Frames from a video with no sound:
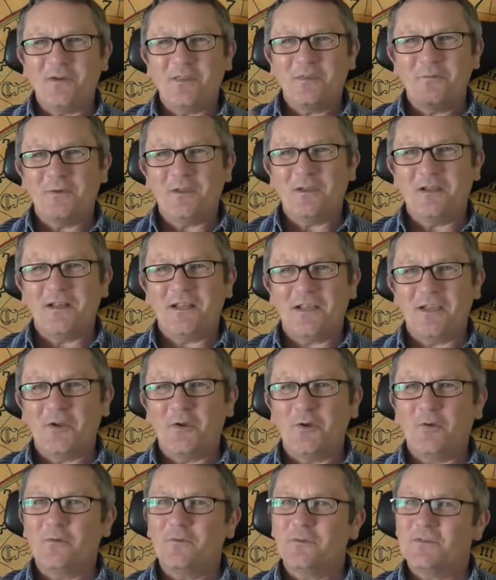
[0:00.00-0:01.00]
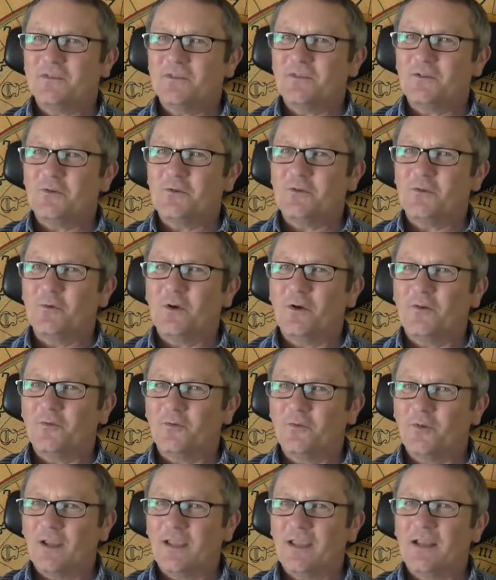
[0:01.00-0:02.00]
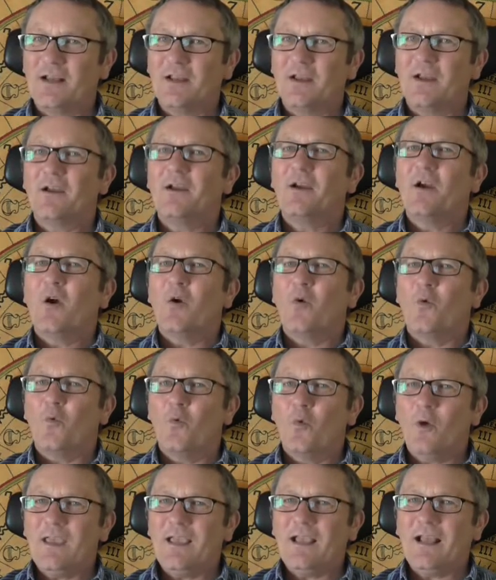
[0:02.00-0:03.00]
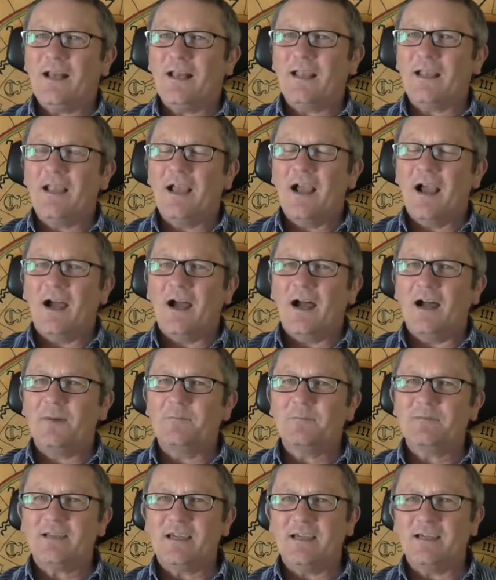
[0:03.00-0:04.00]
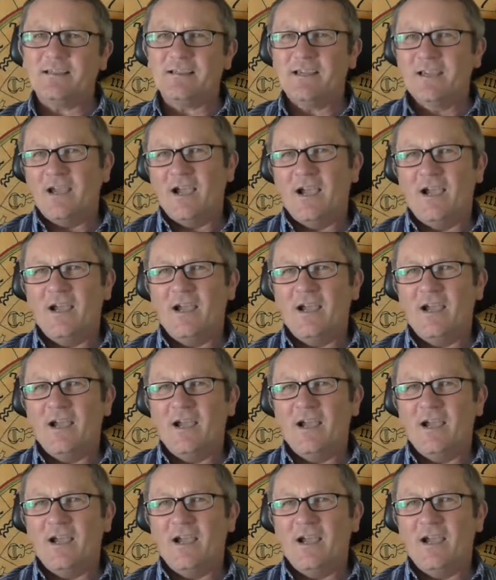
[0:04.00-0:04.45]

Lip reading: whether we're going to go to a regular weekly update,